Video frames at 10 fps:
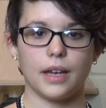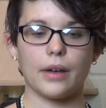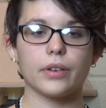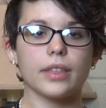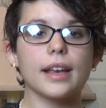
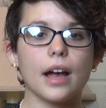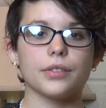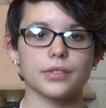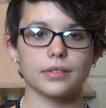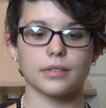Everything
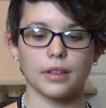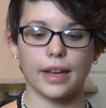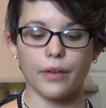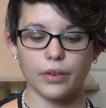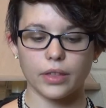else,
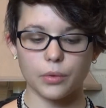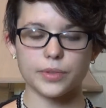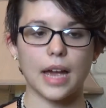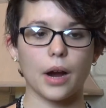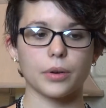everything
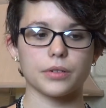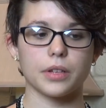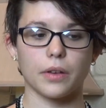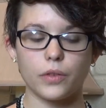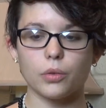was
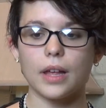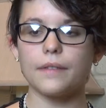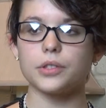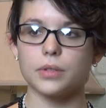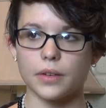ours. If you
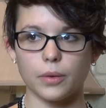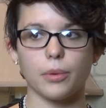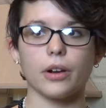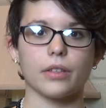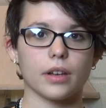left to a different
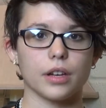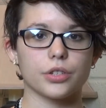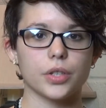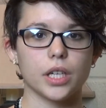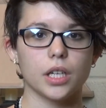part of the
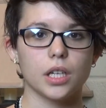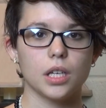country,